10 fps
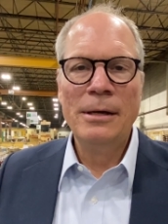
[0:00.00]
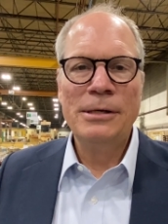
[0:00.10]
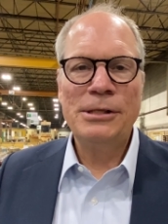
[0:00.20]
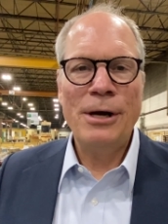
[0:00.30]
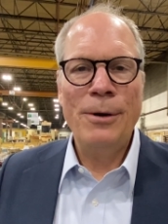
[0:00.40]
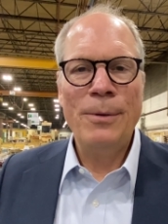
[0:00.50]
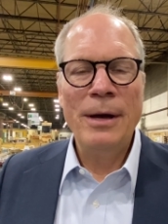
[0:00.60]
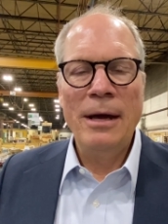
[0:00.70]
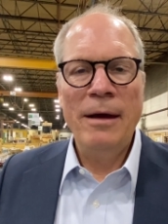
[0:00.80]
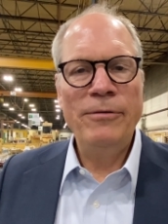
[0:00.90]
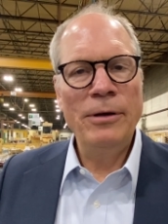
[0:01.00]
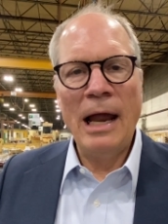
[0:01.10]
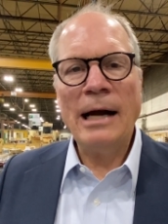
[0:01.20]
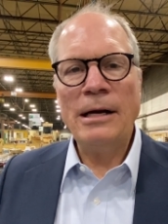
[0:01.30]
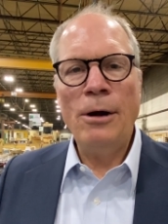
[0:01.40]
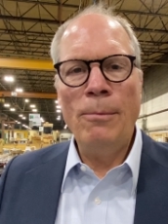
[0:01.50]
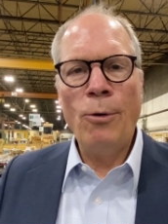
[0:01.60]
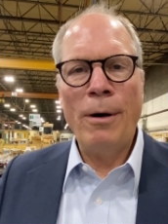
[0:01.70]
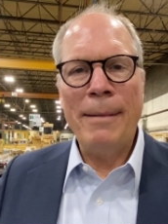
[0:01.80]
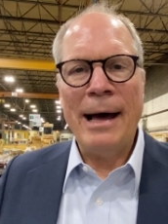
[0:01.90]
So if you'd like to know
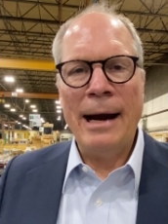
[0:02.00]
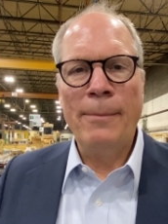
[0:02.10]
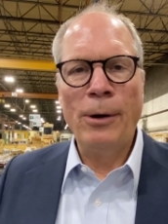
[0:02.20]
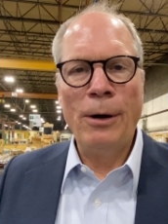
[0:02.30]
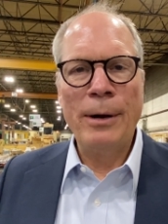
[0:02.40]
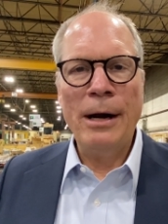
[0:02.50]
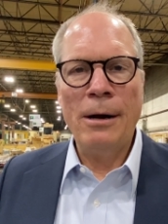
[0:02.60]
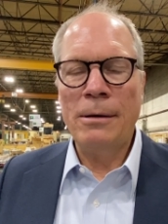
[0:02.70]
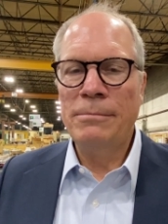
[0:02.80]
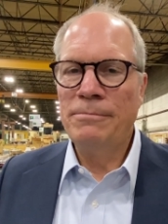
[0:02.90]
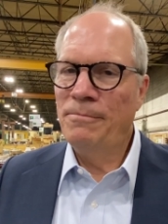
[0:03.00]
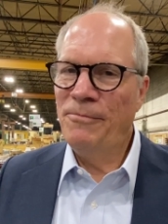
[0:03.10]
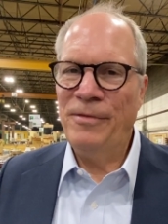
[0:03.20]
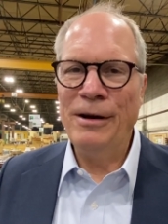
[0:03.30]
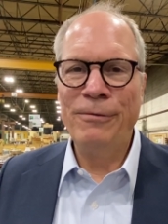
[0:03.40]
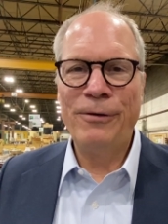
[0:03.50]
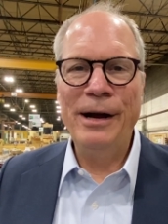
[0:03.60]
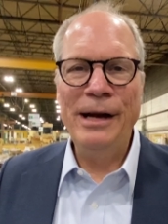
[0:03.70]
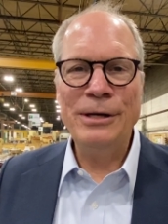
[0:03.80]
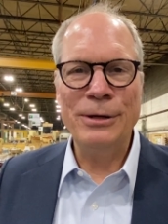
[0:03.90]
more about Amarillo Gear, feel
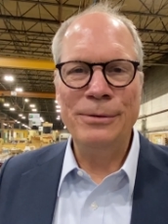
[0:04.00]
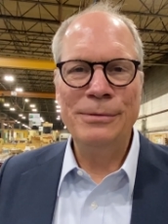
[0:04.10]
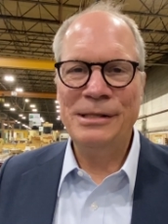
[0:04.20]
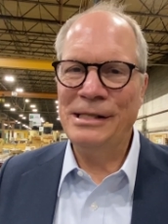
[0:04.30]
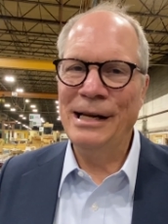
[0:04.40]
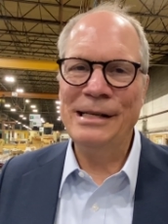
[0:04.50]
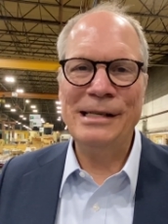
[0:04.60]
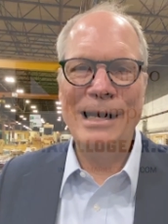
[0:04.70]
free to send us an